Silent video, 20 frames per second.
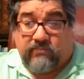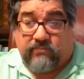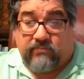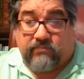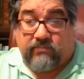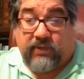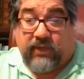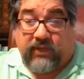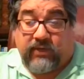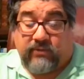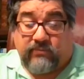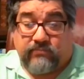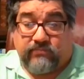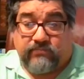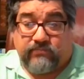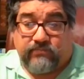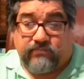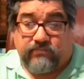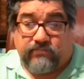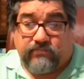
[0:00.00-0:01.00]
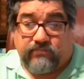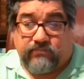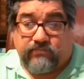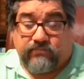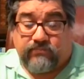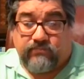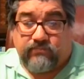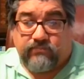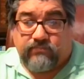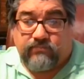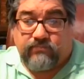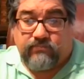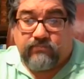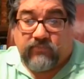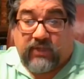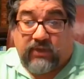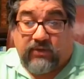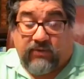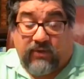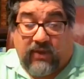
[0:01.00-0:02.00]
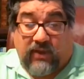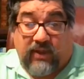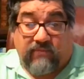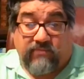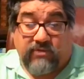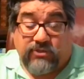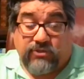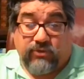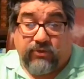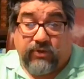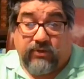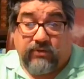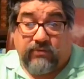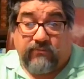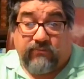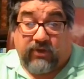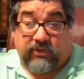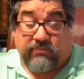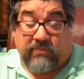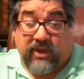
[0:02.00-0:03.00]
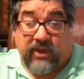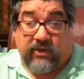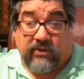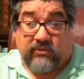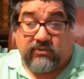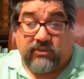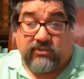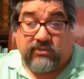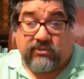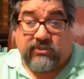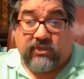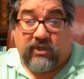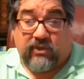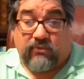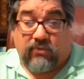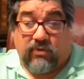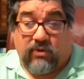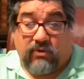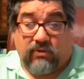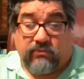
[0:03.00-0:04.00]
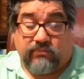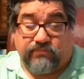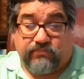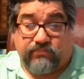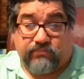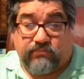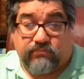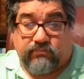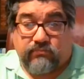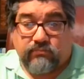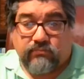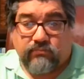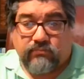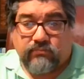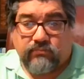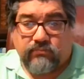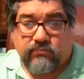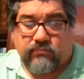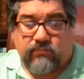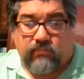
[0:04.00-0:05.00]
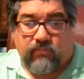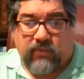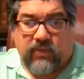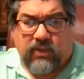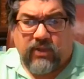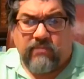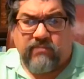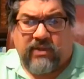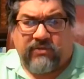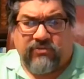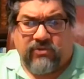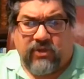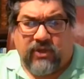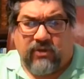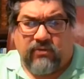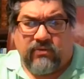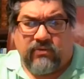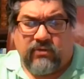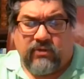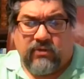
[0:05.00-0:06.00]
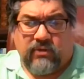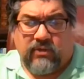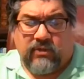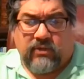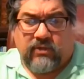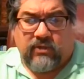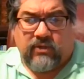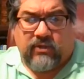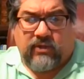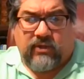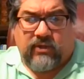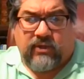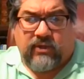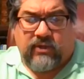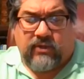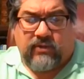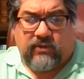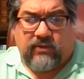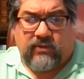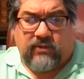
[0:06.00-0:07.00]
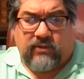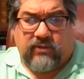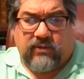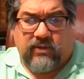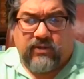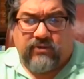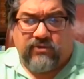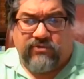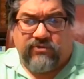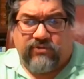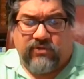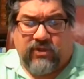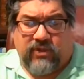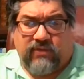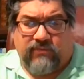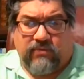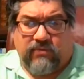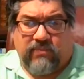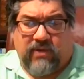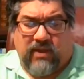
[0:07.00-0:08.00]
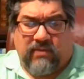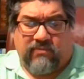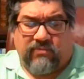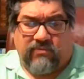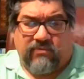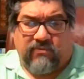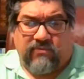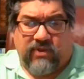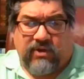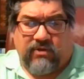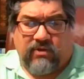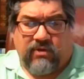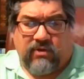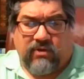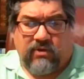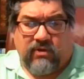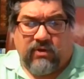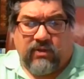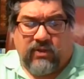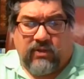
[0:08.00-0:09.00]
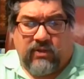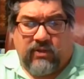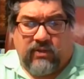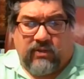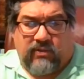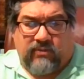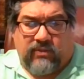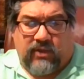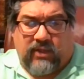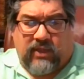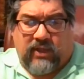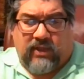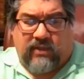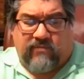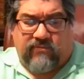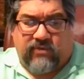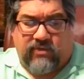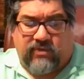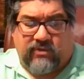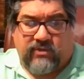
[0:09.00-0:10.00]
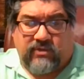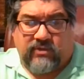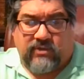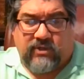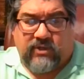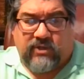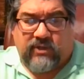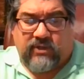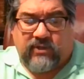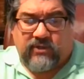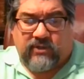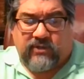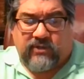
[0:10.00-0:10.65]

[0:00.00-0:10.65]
But I have enjoyed fresh mangoes on the side of the road in Mexico, uh, and usually if you buy them from a vendor, they'll have uh,